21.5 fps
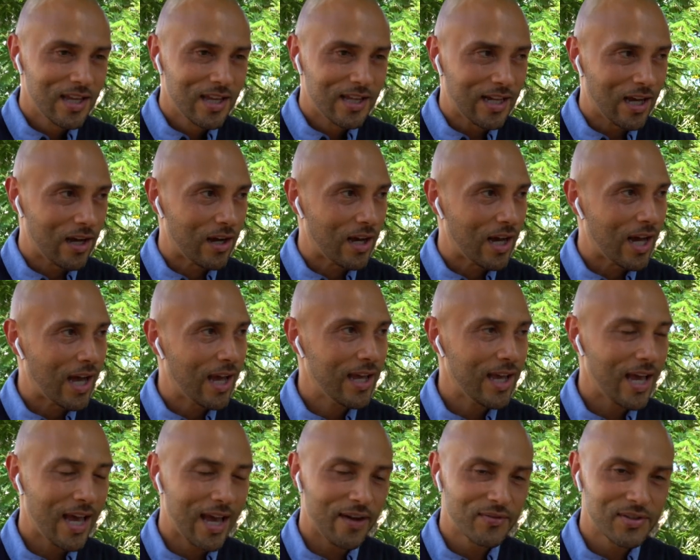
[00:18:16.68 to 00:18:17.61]
Now, I
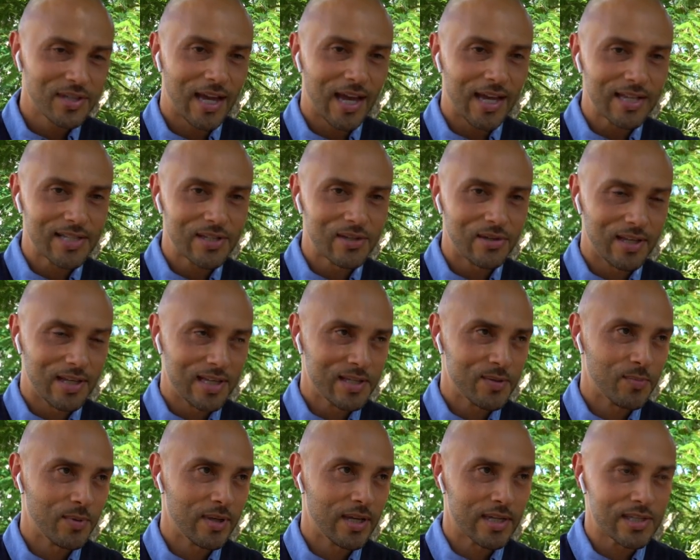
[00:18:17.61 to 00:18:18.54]
have to ask you
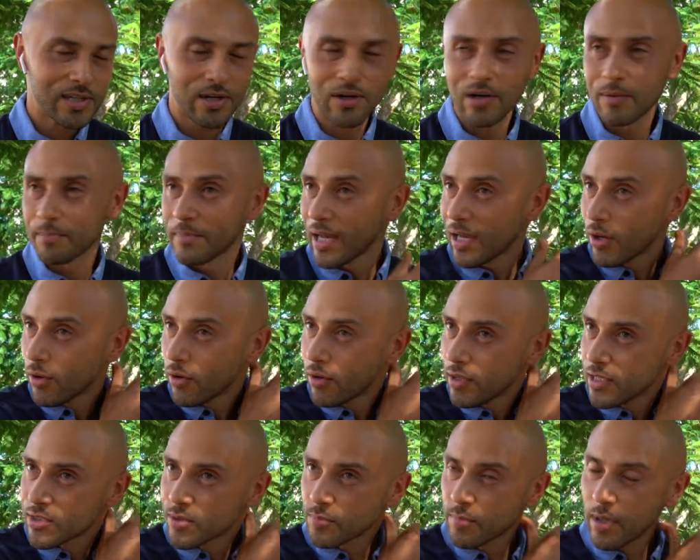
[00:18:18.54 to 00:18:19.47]
this because my
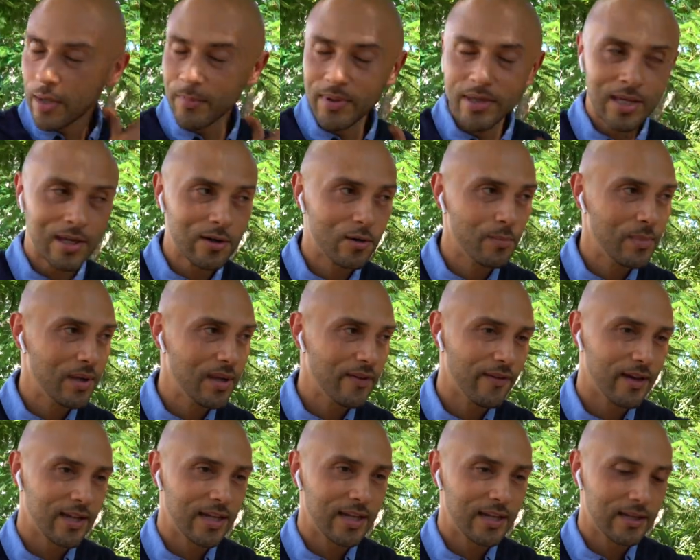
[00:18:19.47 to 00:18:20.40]
audience would probably kill me
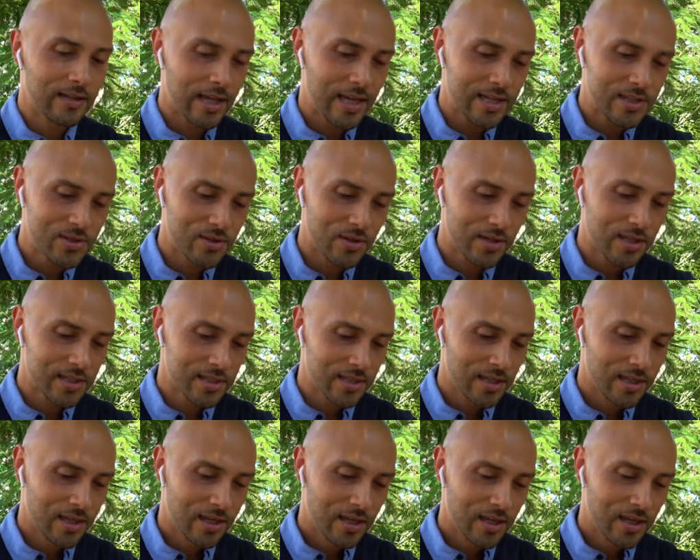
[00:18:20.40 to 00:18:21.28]
if I didn't ask you this.